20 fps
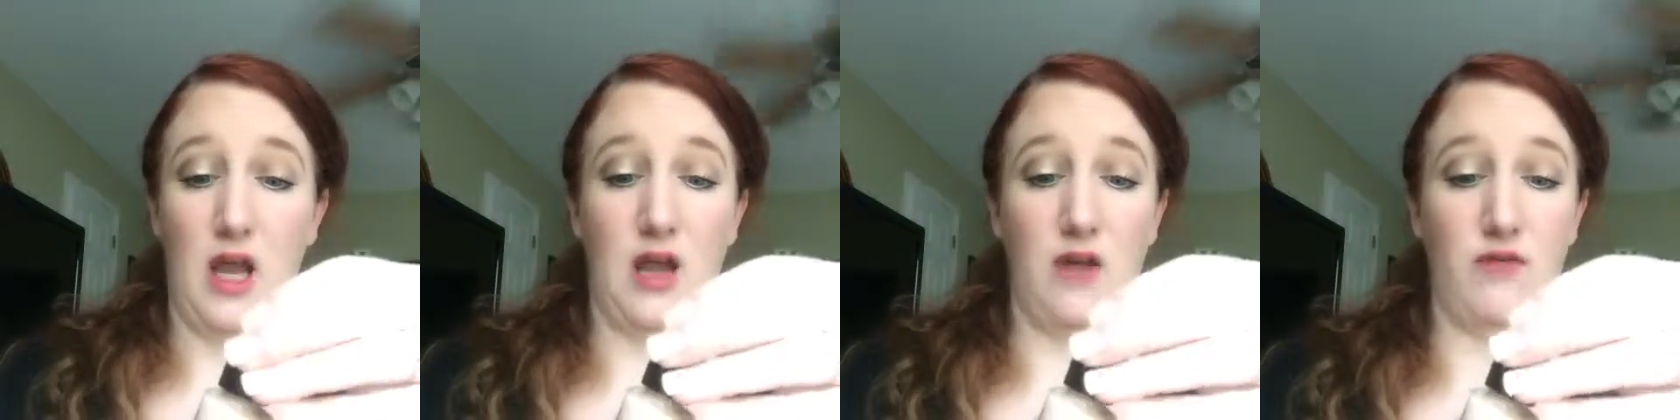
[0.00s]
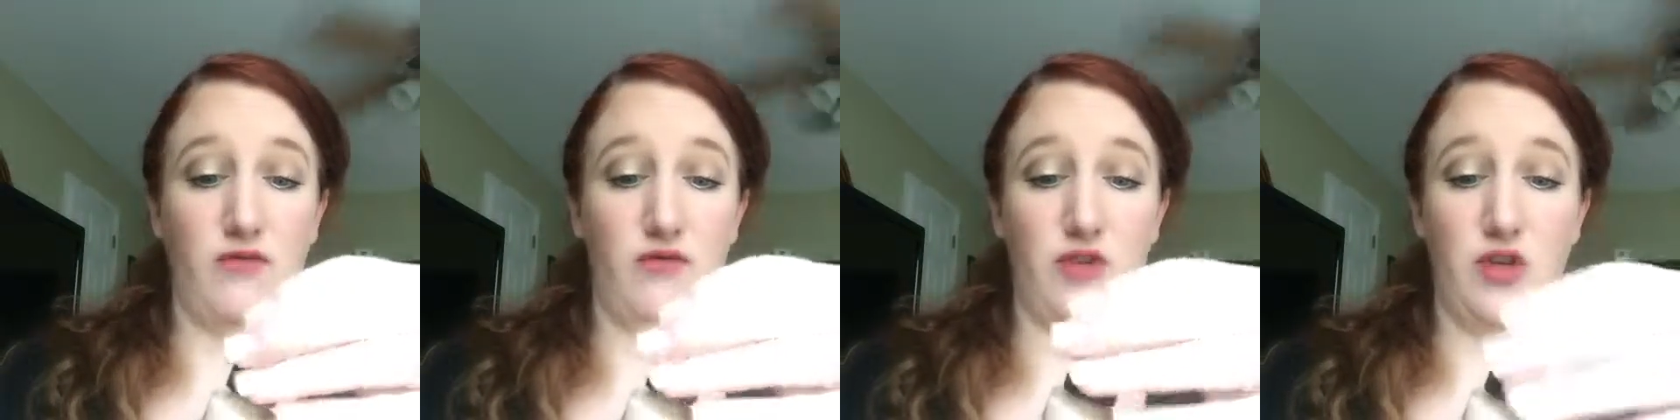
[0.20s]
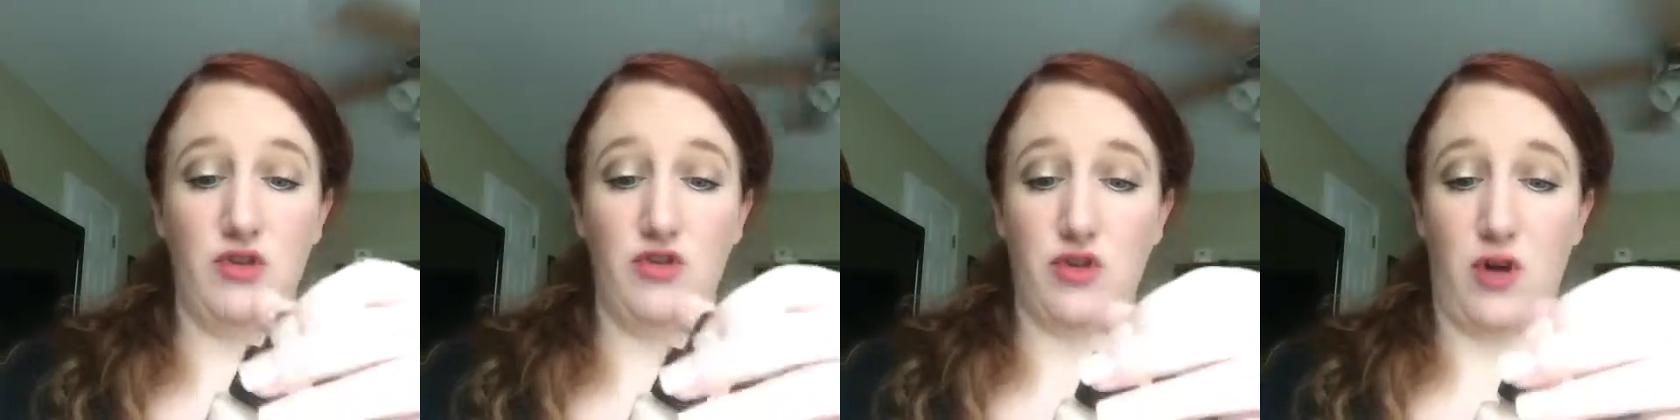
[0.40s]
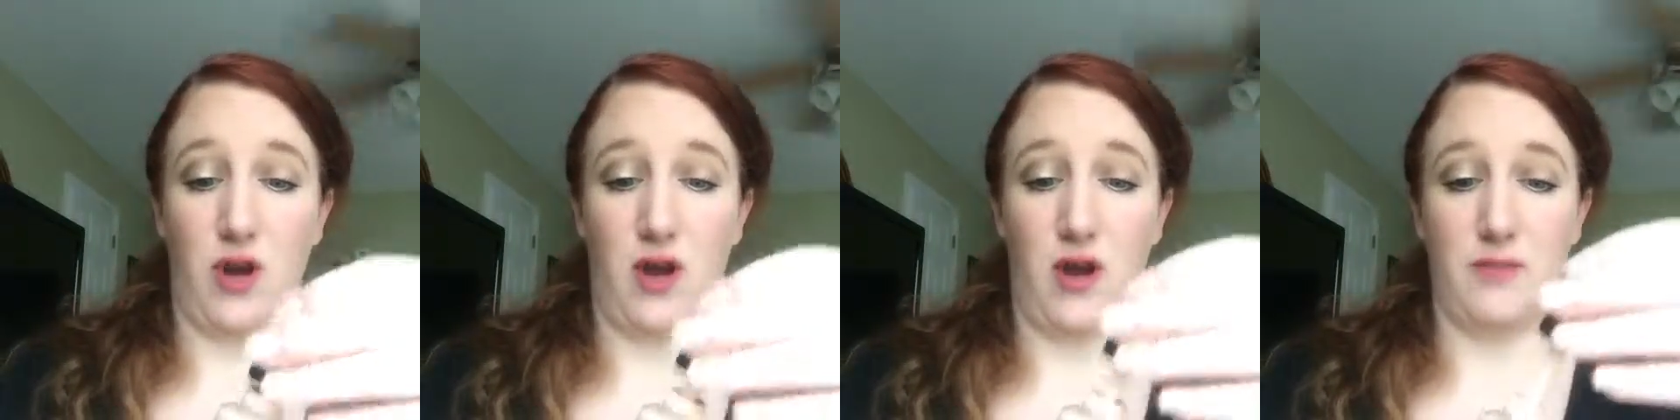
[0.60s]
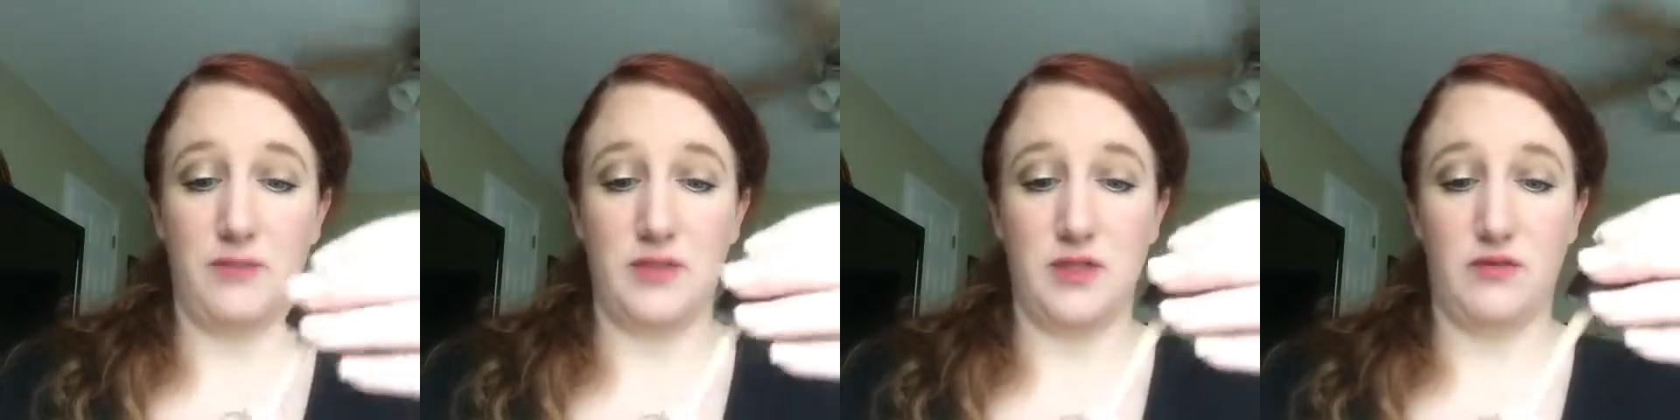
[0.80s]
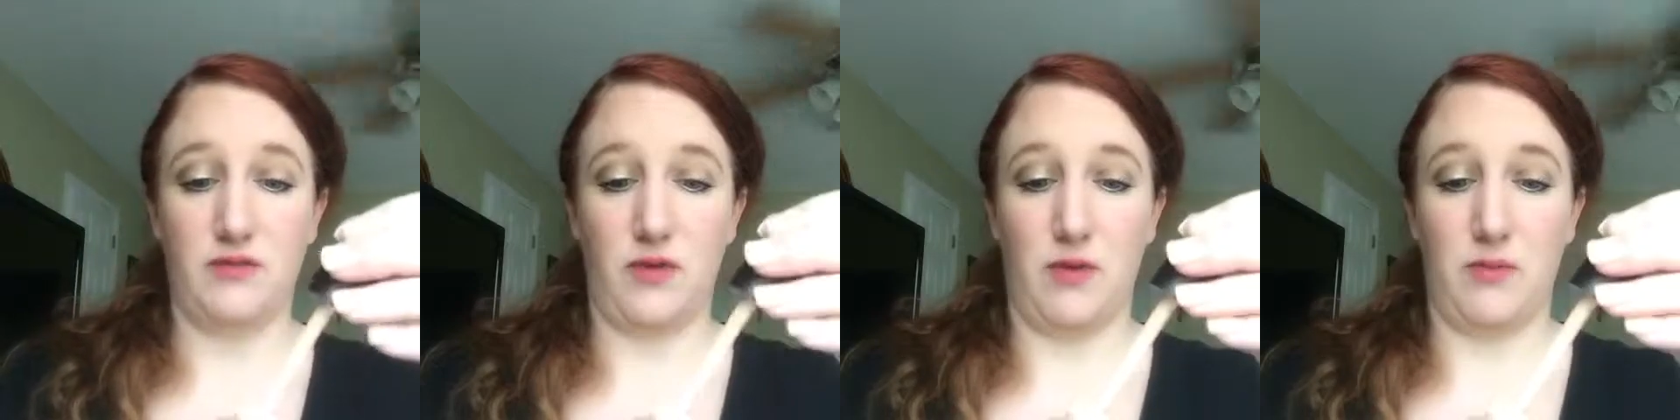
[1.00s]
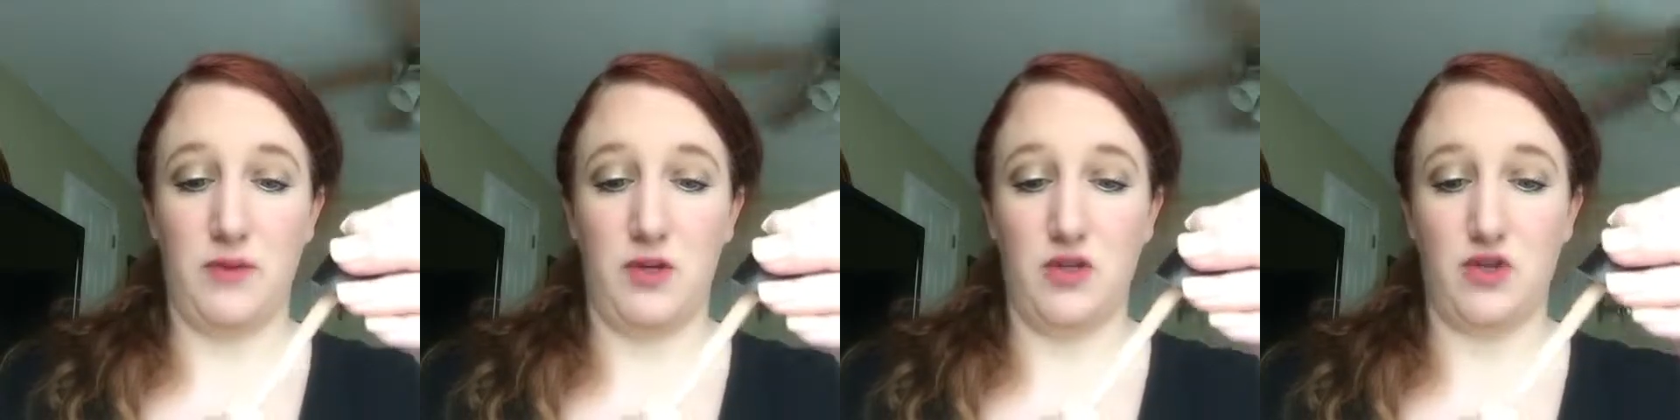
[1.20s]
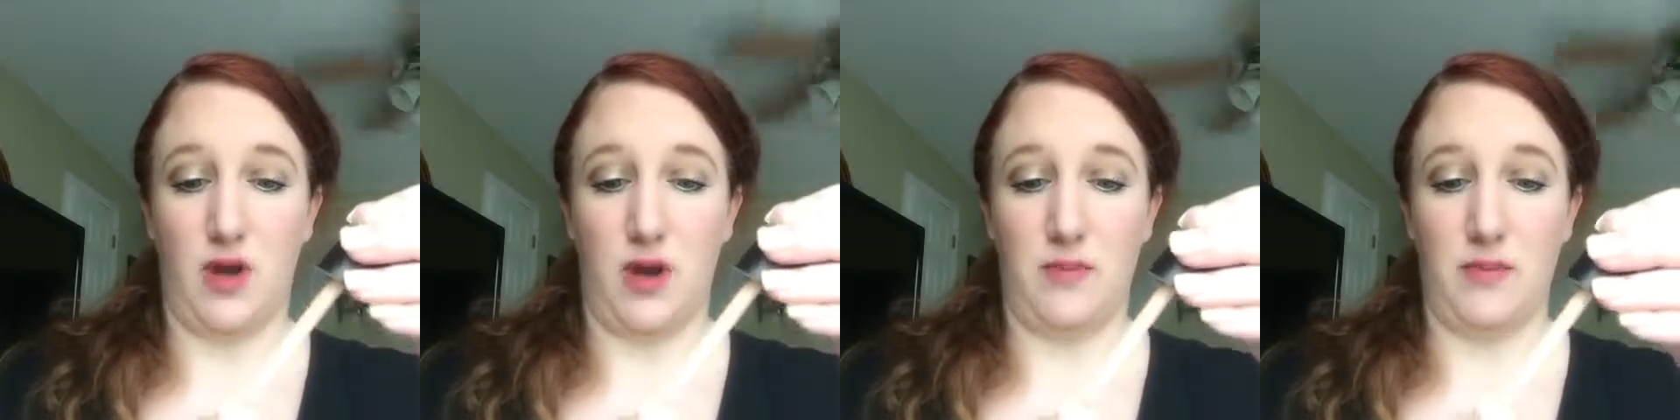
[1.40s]
a few drops from
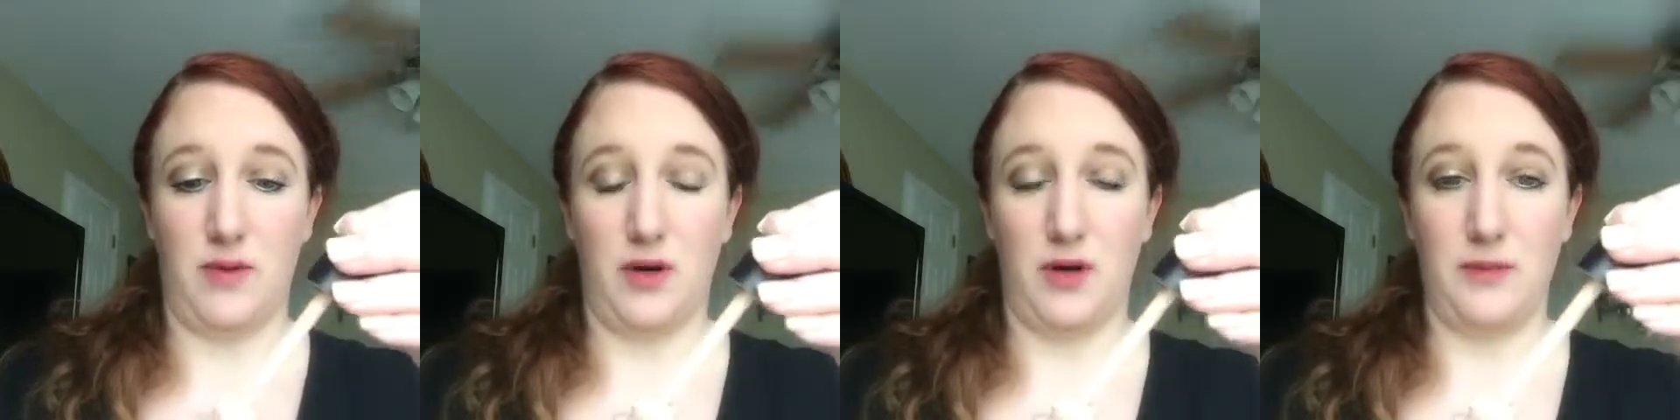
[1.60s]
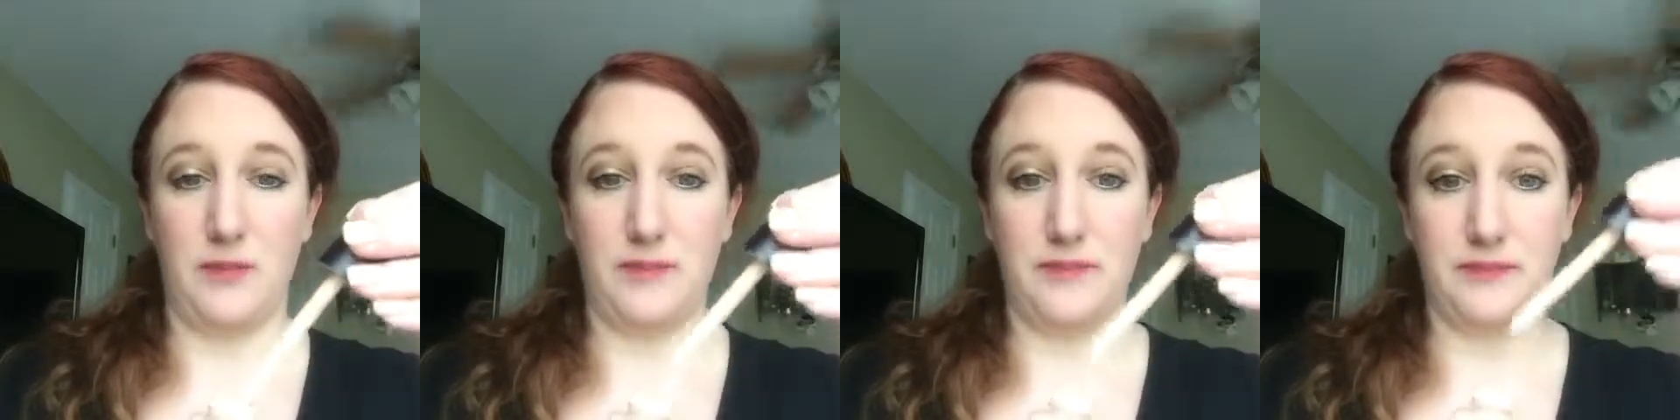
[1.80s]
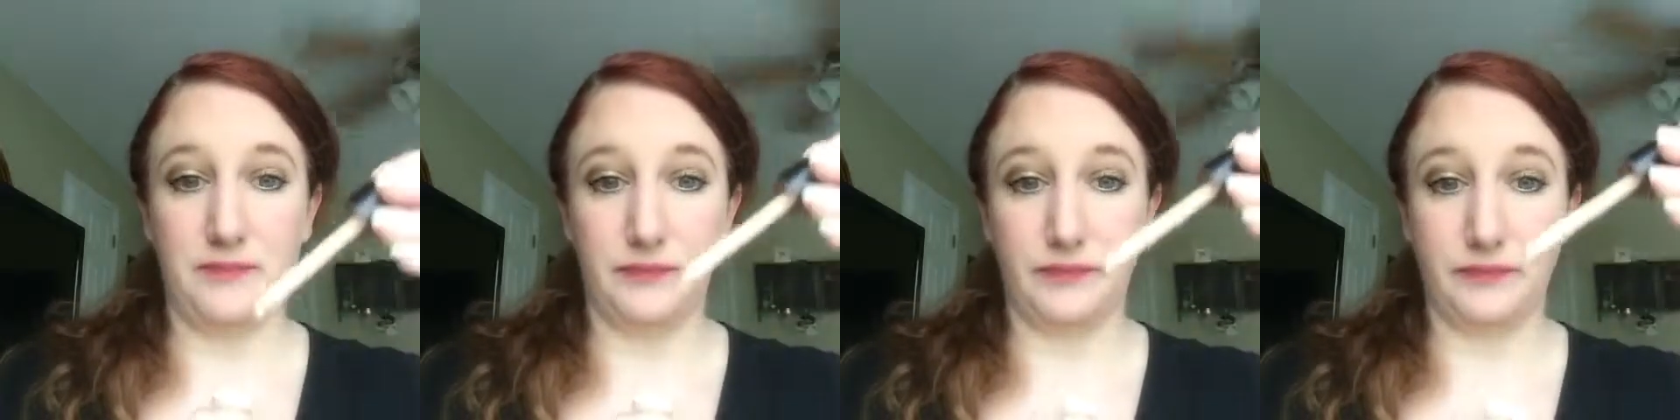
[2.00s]
your dropper.